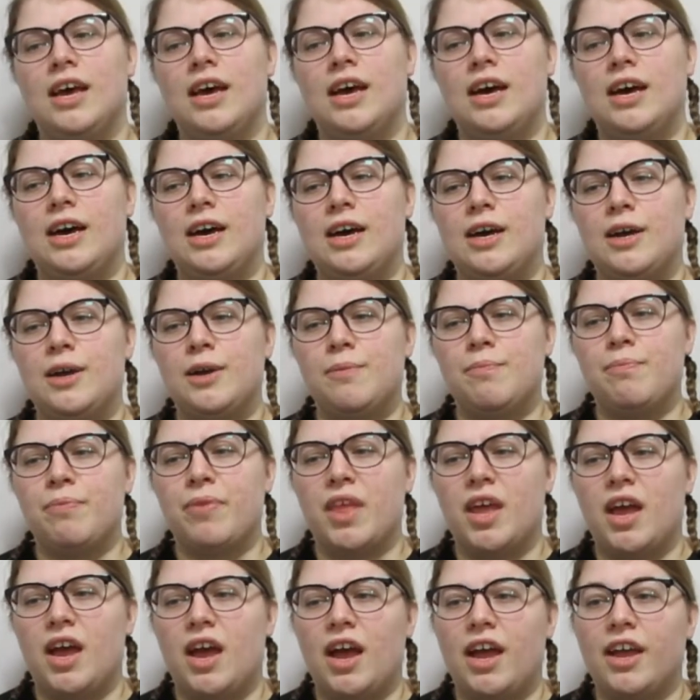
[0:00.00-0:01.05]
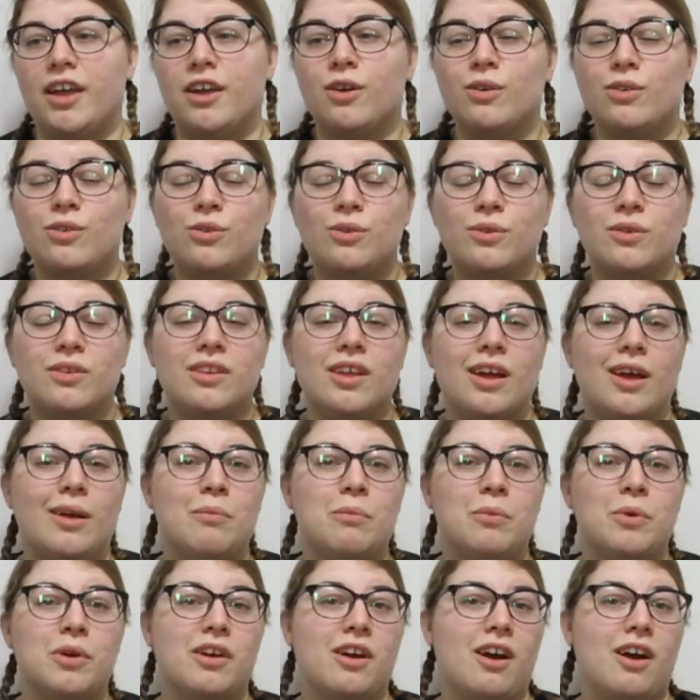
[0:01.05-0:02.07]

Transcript: I go to a lot more